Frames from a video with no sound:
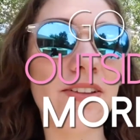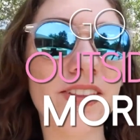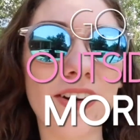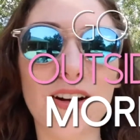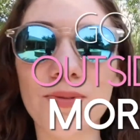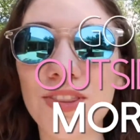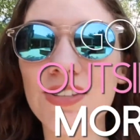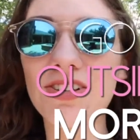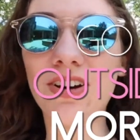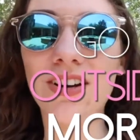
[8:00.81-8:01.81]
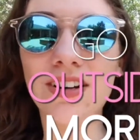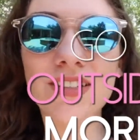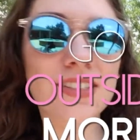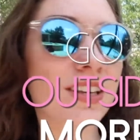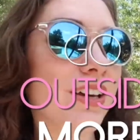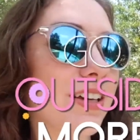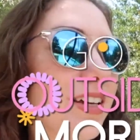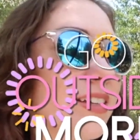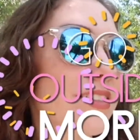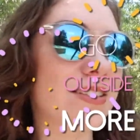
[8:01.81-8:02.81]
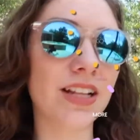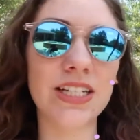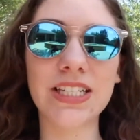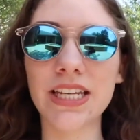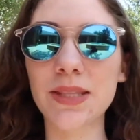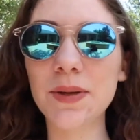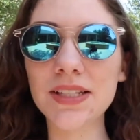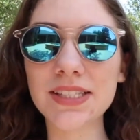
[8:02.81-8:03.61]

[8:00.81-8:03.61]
I've just been taking my dogs out more. I'm out there for